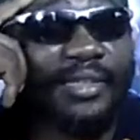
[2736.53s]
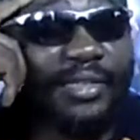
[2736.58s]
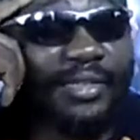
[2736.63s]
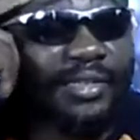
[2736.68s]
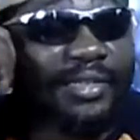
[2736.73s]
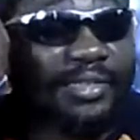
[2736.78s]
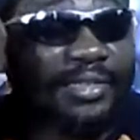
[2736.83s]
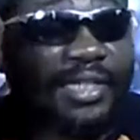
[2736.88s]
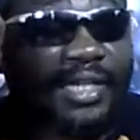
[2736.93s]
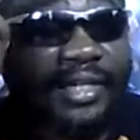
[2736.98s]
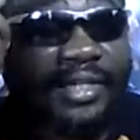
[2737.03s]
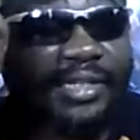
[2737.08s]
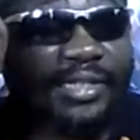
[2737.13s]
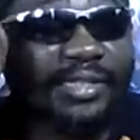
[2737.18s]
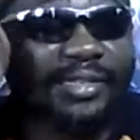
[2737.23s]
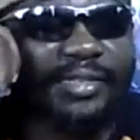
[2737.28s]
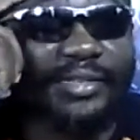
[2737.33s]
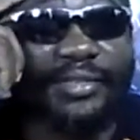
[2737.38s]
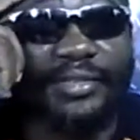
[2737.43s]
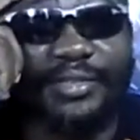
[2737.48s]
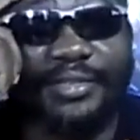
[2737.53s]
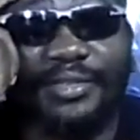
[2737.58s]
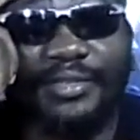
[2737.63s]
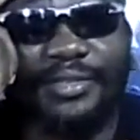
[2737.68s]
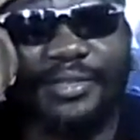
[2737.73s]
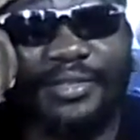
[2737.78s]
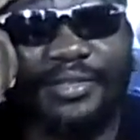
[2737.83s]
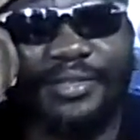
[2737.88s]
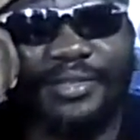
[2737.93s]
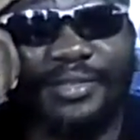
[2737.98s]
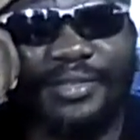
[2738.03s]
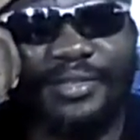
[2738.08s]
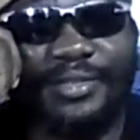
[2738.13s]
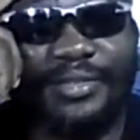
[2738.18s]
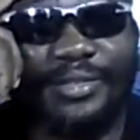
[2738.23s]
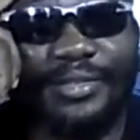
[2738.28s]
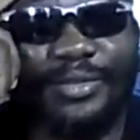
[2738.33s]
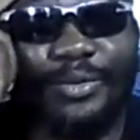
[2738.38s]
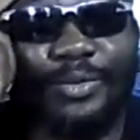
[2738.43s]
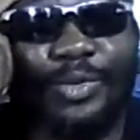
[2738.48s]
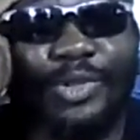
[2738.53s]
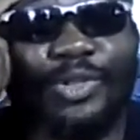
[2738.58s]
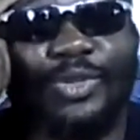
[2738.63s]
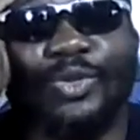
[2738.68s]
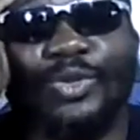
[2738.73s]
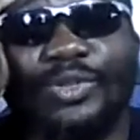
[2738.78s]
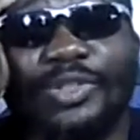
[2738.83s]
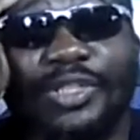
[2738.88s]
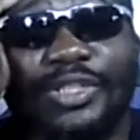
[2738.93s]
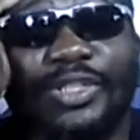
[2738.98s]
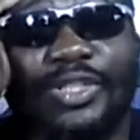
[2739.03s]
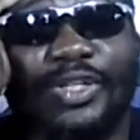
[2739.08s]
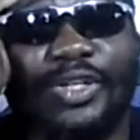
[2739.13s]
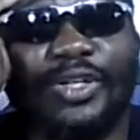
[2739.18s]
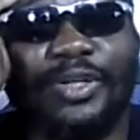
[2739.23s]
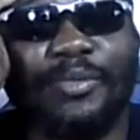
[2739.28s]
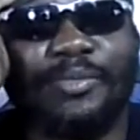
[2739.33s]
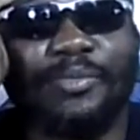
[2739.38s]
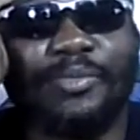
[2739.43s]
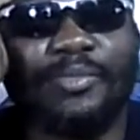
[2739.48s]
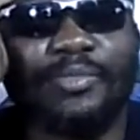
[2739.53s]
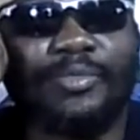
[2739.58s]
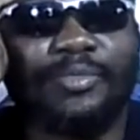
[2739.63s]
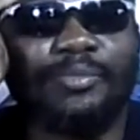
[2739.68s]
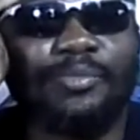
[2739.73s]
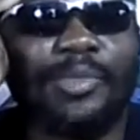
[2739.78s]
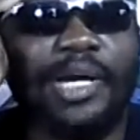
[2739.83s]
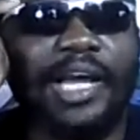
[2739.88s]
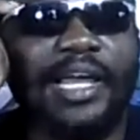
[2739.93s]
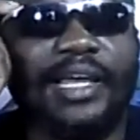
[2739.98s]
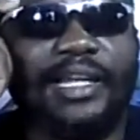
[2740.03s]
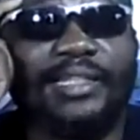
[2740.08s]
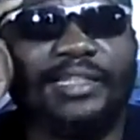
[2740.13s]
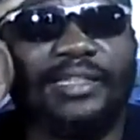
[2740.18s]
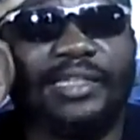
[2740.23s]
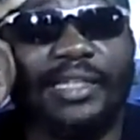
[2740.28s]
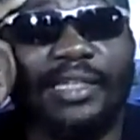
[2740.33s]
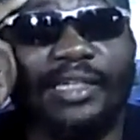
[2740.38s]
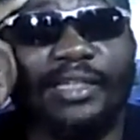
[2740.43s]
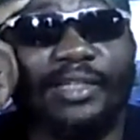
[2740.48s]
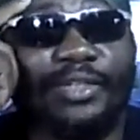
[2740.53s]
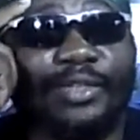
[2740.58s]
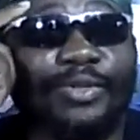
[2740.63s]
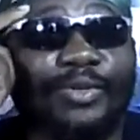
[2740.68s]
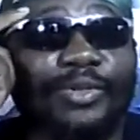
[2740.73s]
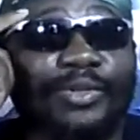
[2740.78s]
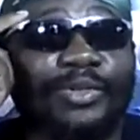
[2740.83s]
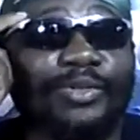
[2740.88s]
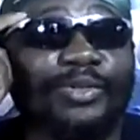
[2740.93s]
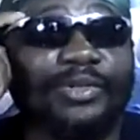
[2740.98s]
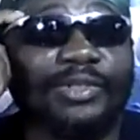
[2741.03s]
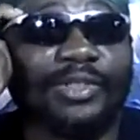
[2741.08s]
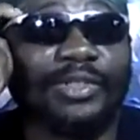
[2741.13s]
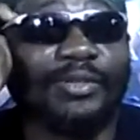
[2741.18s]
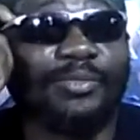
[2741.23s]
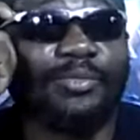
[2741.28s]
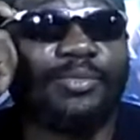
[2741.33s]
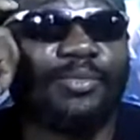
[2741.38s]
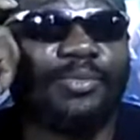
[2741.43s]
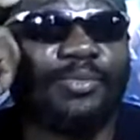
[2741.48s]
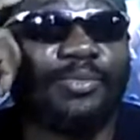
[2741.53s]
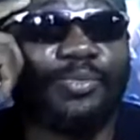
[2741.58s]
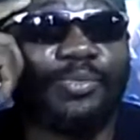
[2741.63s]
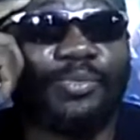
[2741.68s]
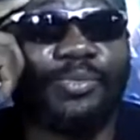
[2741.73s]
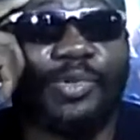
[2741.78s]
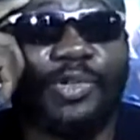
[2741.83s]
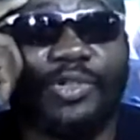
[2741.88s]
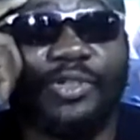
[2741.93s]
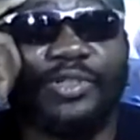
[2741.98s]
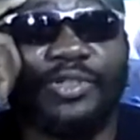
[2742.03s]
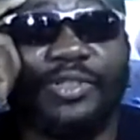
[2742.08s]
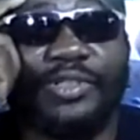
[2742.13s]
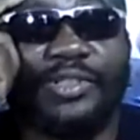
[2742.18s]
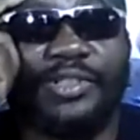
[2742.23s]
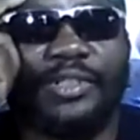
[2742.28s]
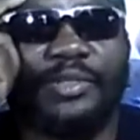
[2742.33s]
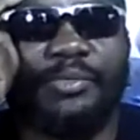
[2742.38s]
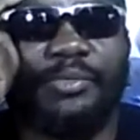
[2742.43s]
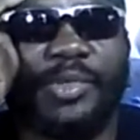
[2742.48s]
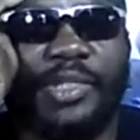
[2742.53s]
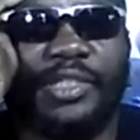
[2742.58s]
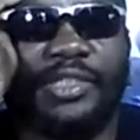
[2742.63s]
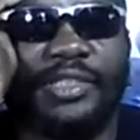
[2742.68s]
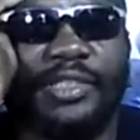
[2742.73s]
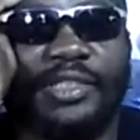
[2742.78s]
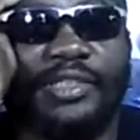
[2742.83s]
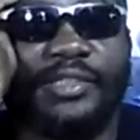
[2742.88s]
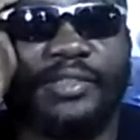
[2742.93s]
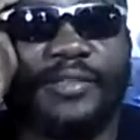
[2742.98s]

Exactly. We use the term buy and sell, you know, we don't say persons in business.